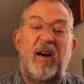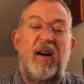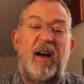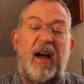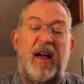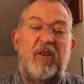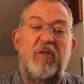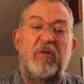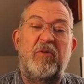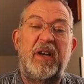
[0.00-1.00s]
I
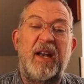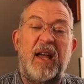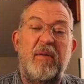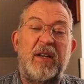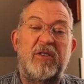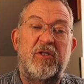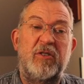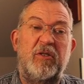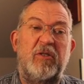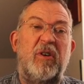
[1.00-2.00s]
could rename it
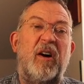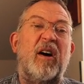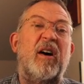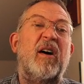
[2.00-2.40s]
to, uh,